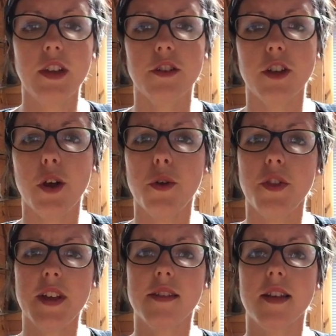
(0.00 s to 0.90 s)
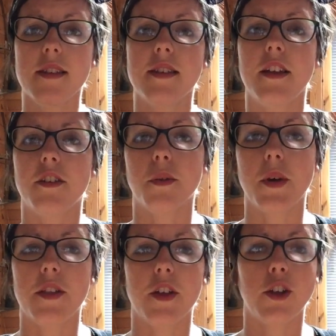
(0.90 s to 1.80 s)
So this is sent
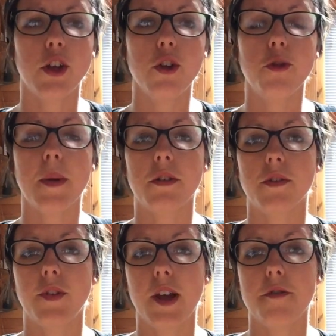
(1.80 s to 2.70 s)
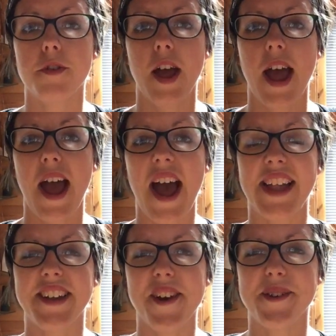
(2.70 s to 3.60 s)
with huge amounts of love,
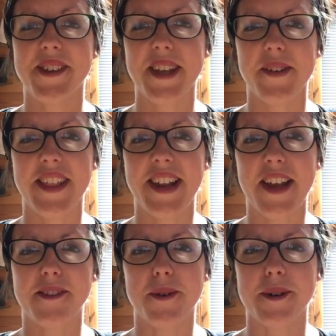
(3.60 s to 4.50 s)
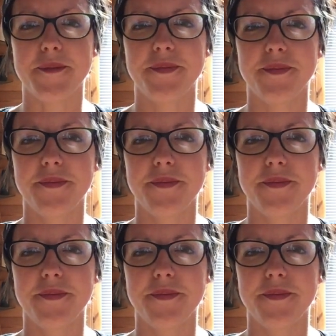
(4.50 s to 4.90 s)
and I'll see you in the next one.